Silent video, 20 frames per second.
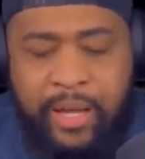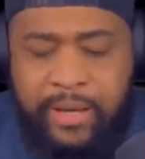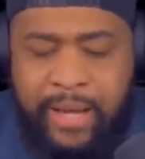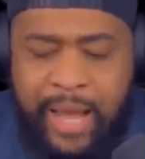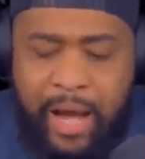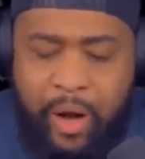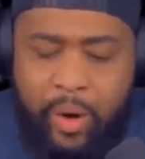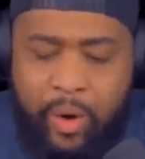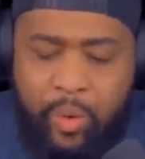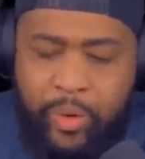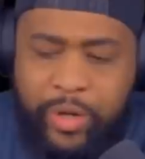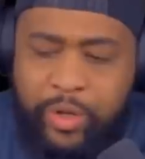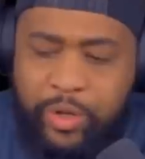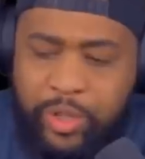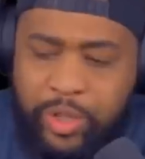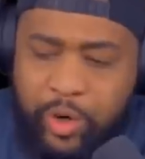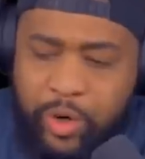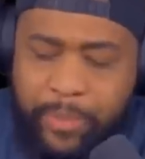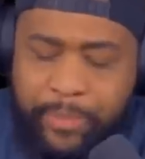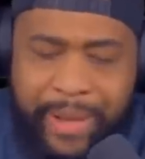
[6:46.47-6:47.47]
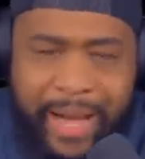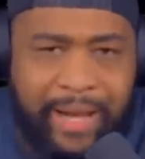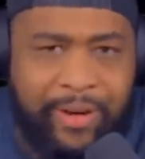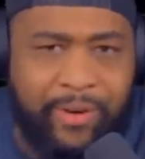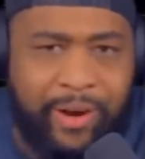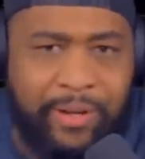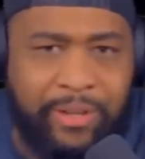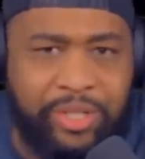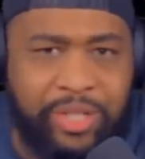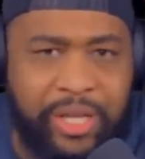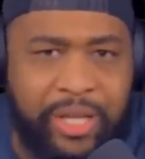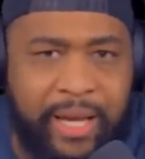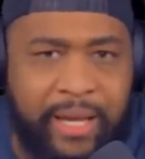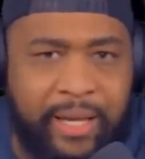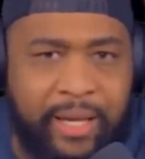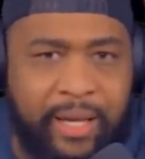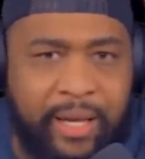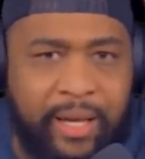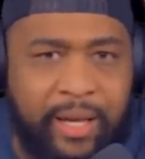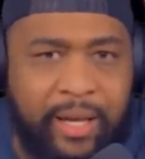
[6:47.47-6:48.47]
Now, when you do a background
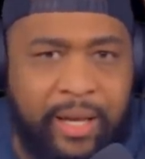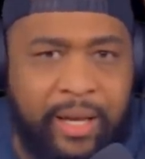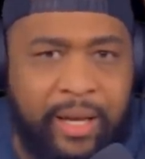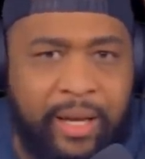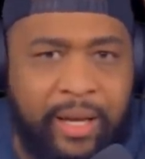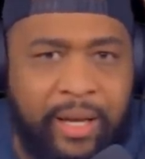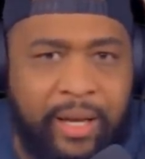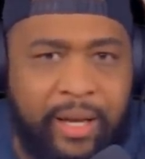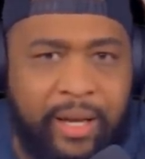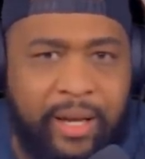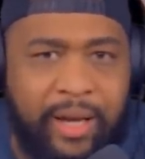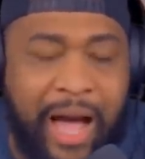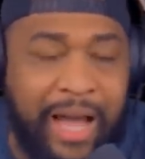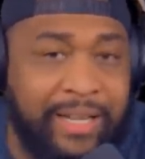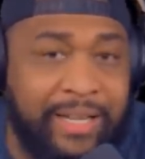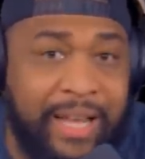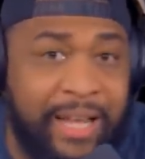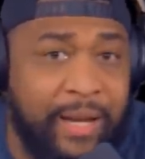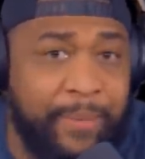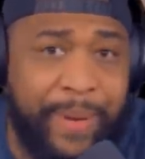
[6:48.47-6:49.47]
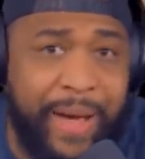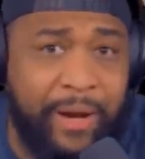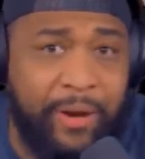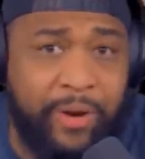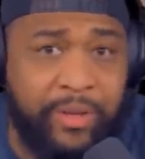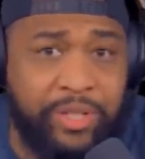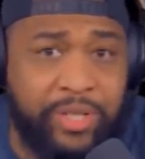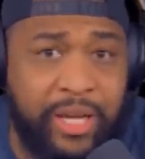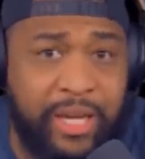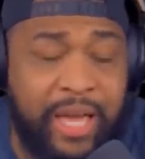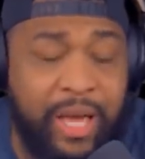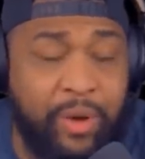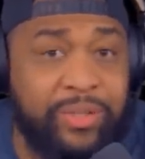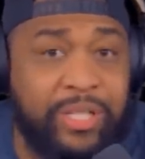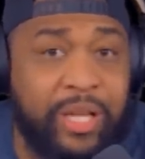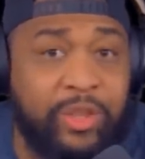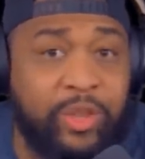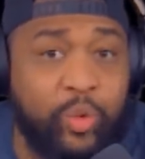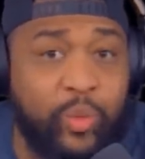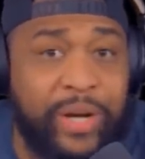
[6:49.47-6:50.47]
check, I did a background check. It
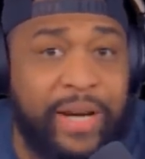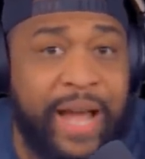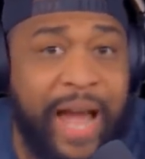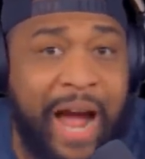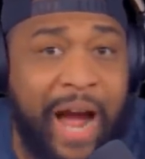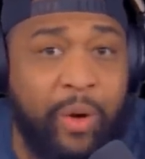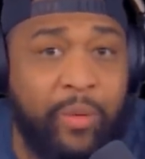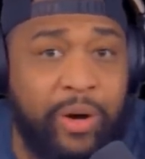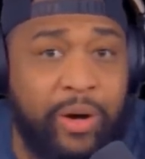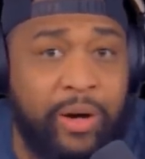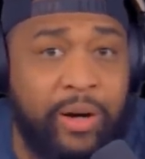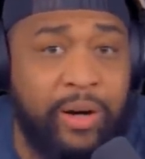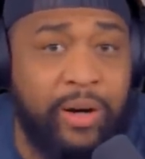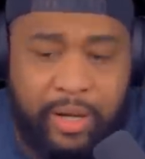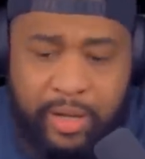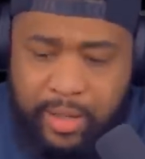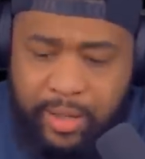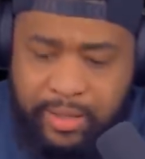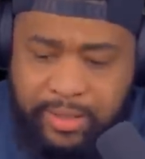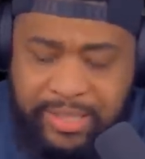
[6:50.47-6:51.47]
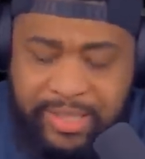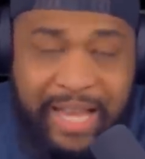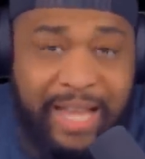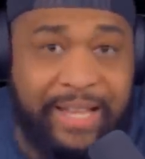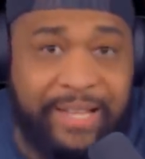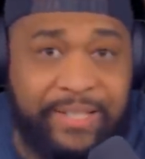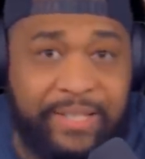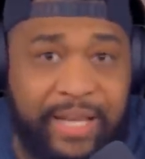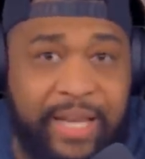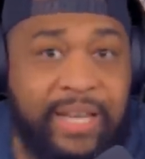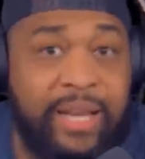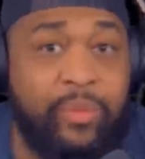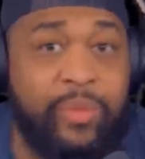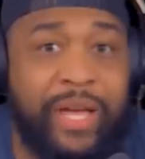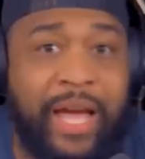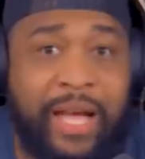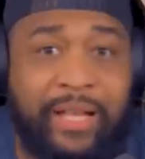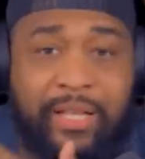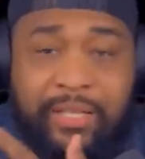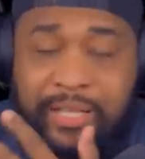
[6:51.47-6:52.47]
was a three-hour test, and then
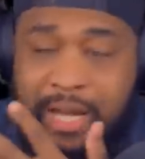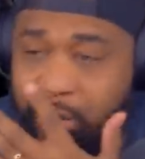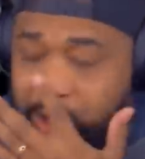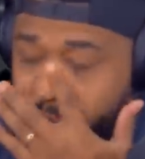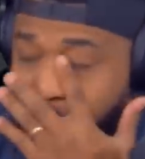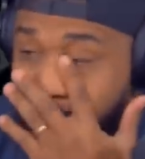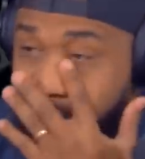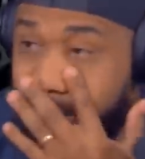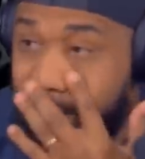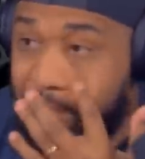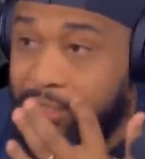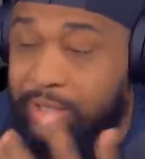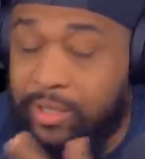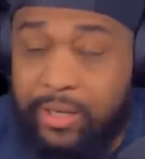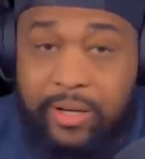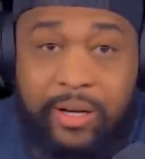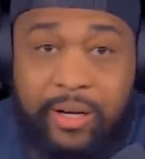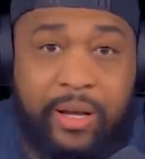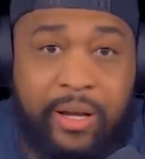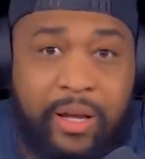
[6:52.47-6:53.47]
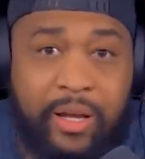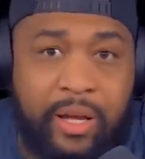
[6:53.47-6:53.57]
we had to talk to a counselor.